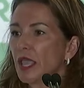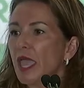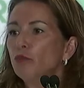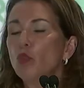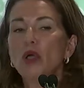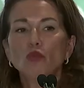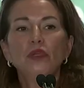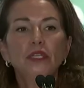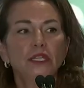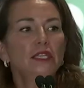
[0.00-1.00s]
And what
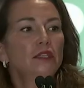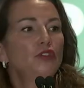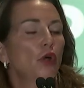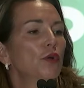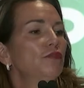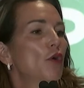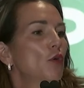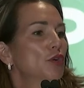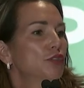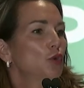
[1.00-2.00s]
we need going
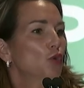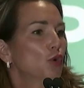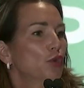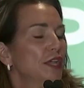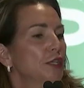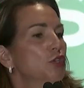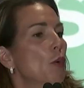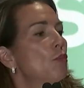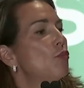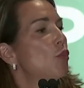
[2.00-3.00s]
forward in the world is
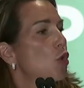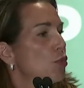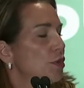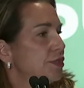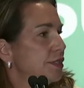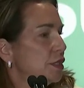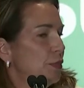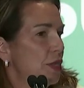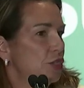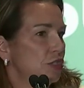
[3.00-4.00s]
more
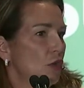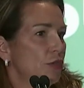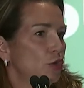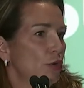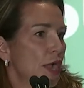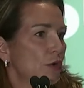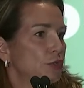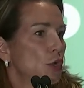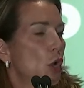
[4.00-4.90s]
participation on the ground,